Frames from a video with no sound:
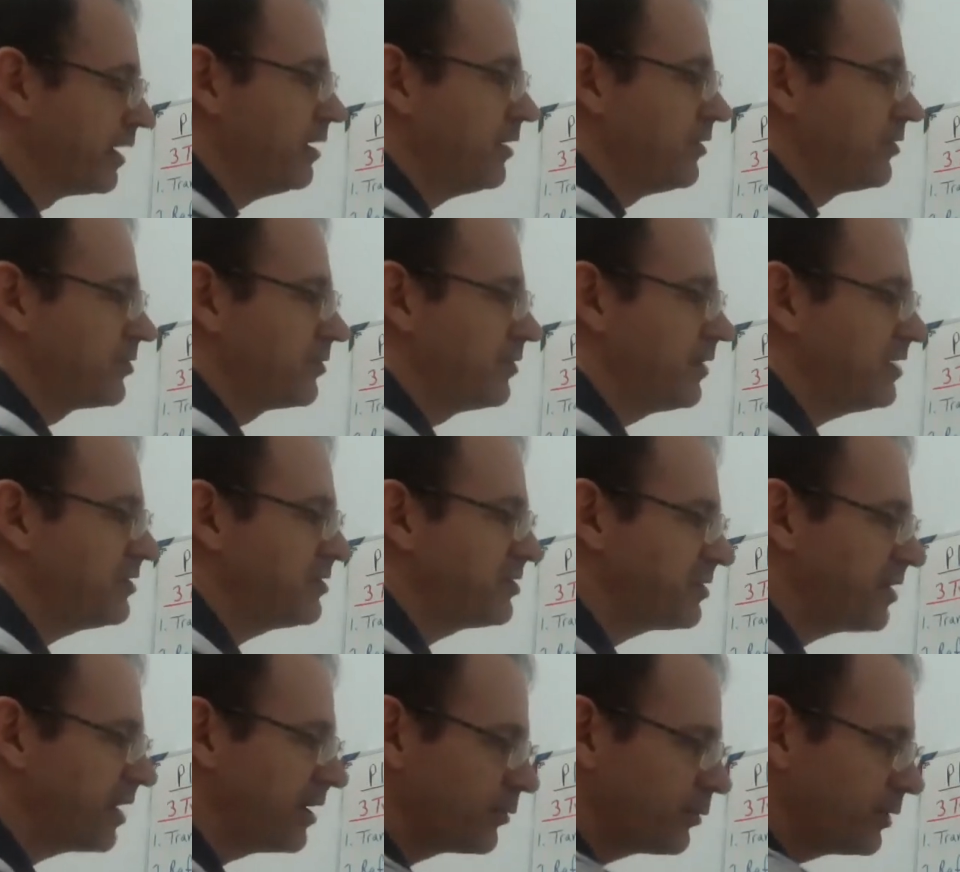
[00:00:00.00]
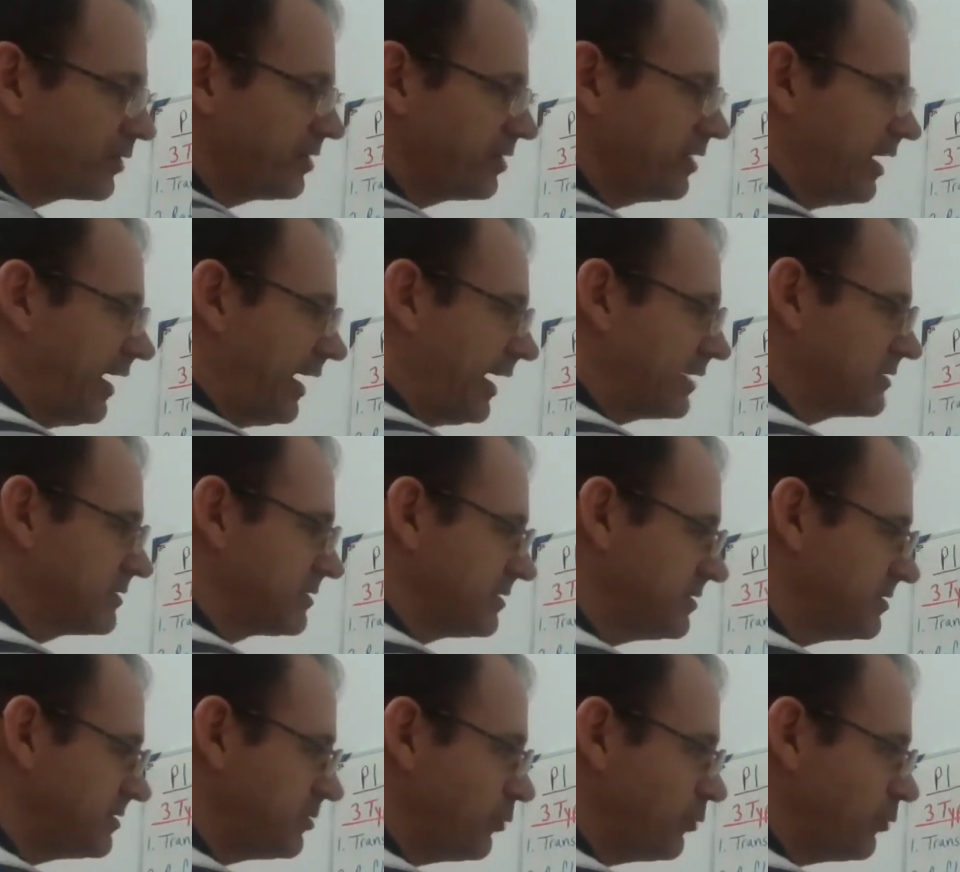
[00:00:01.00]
So let's start with the x's.